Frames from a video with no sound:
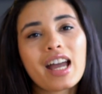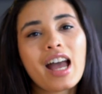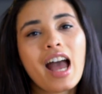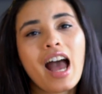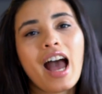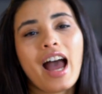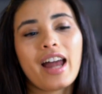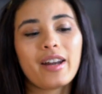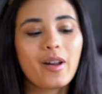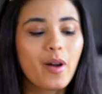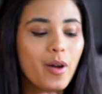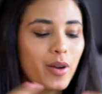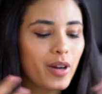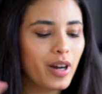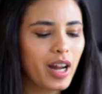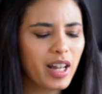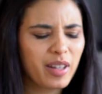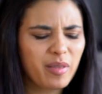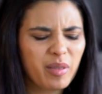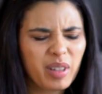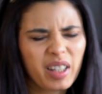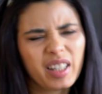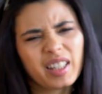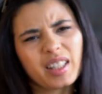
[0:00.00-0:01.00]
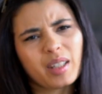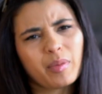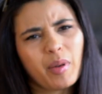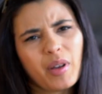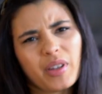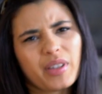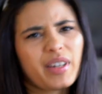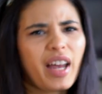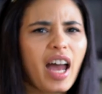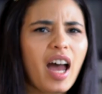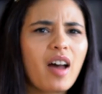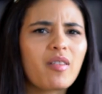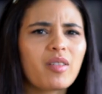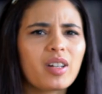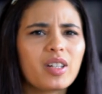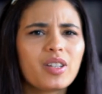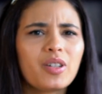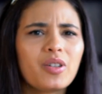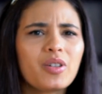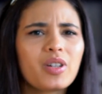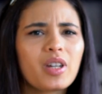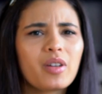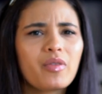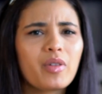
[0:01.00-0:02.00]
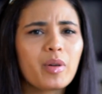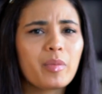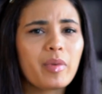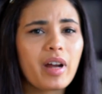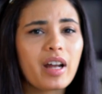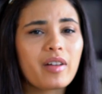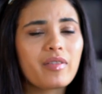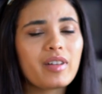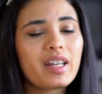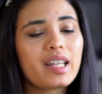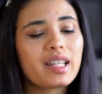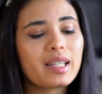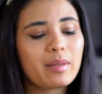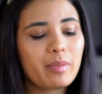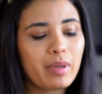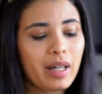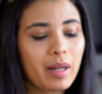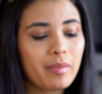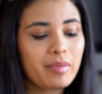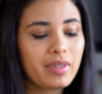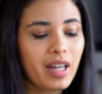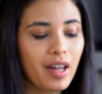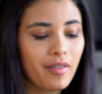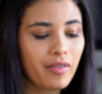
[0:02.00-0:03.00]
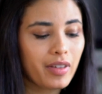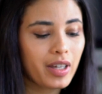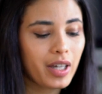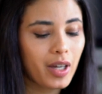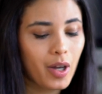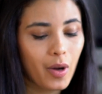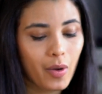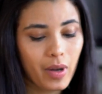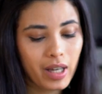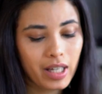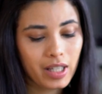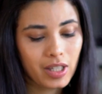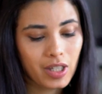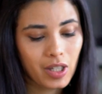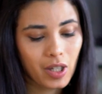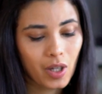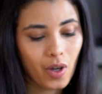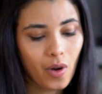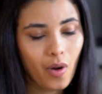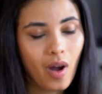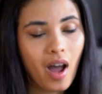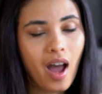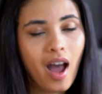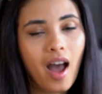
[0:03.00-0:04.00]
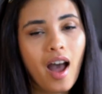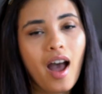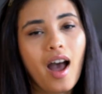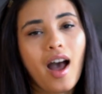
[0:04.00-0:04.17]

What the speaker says: I know you're not really supposed to have contucci for breakfast, but I'm definitely going to.